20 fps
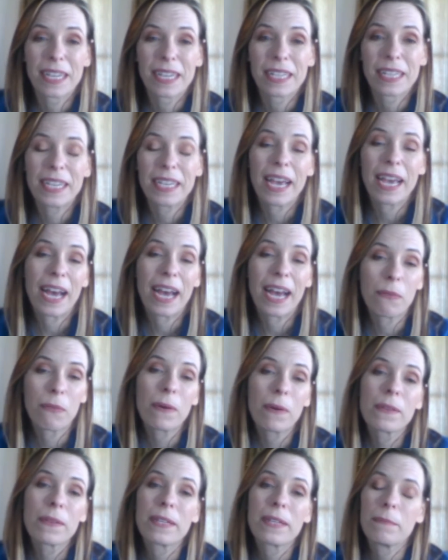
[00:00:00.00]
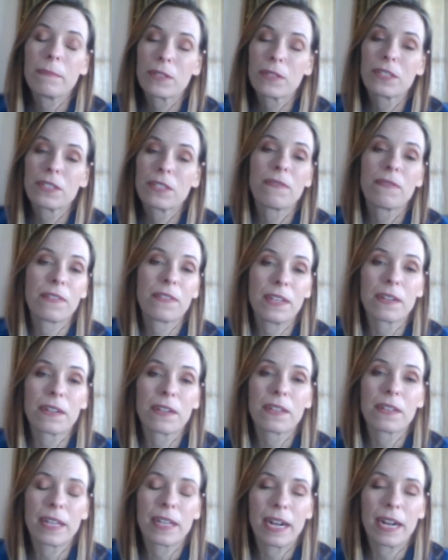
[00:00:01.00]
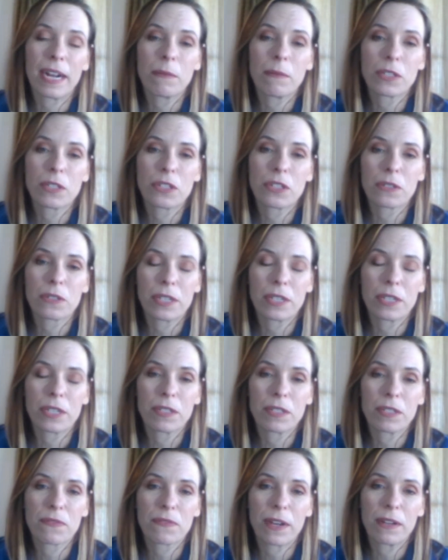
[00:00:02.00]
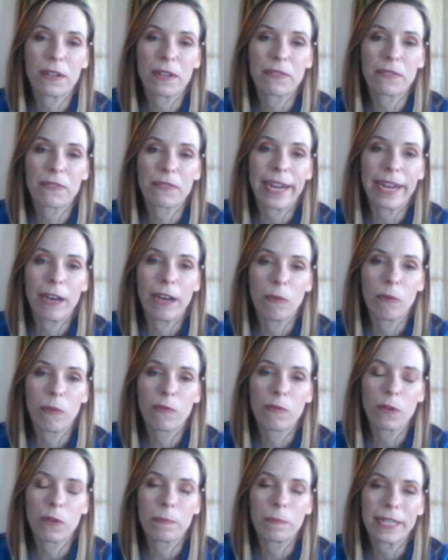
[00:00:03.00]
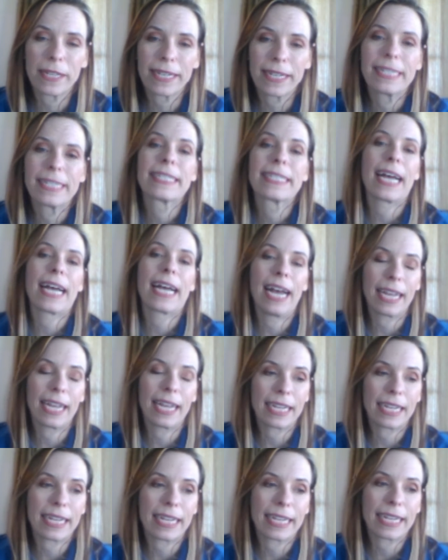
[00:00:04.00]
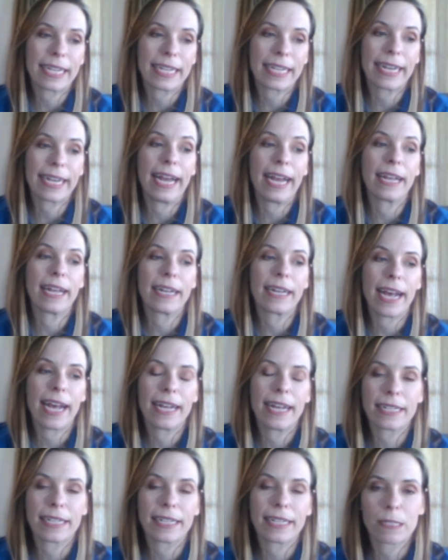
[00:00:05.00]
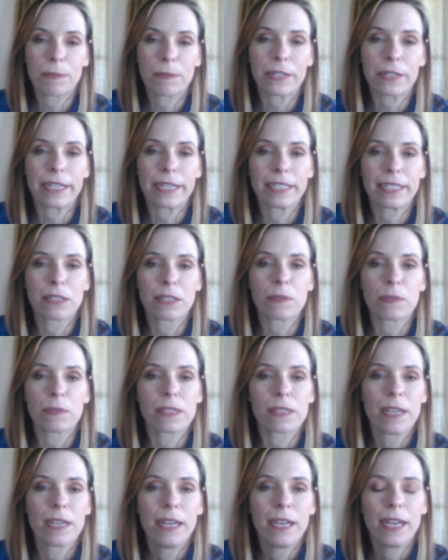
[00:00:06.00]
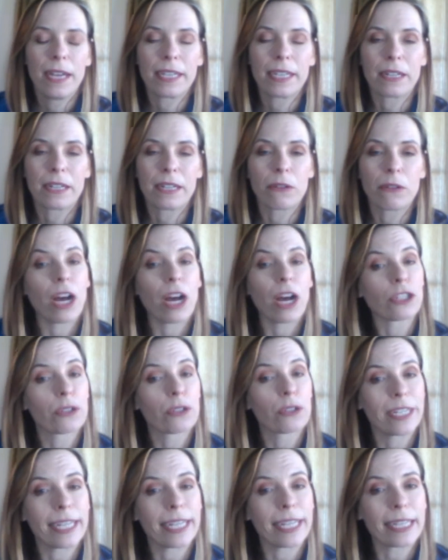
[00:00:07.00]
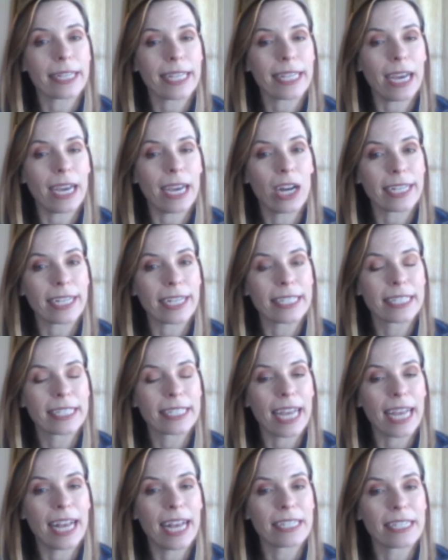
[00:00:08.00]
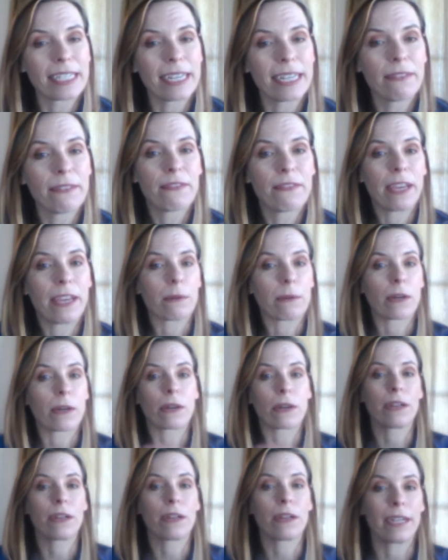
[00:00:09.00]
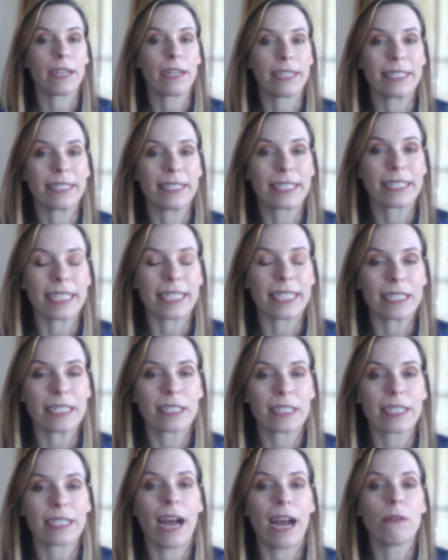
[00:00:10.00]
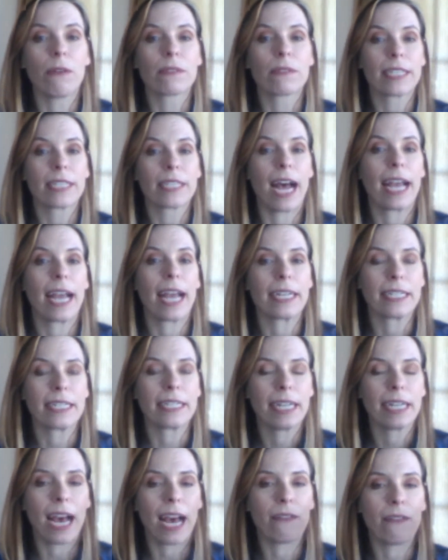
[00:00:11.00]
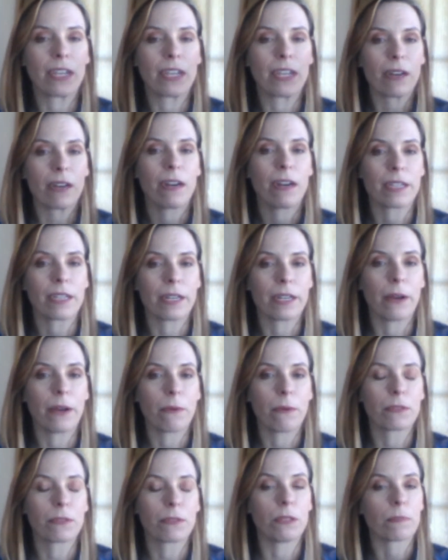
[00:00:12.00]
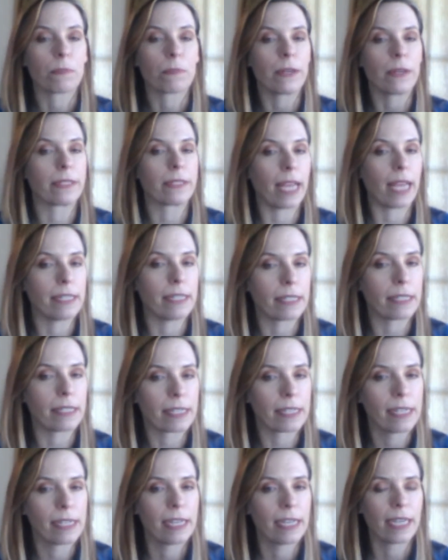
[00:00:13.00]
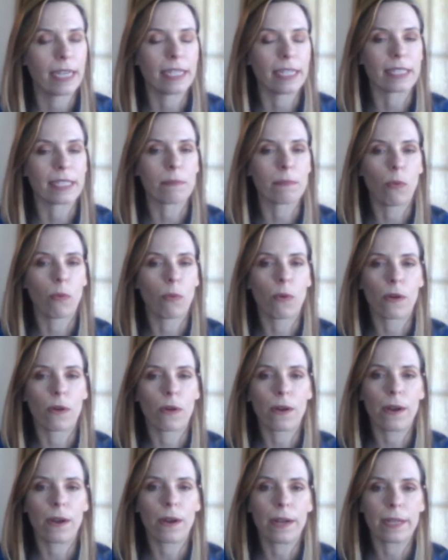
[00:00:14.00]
Yeah, well, the immersive theater that I was doing was very, very helpful because I had had experience with, not treating the audience as if they were in seats outside and having, to present. It's more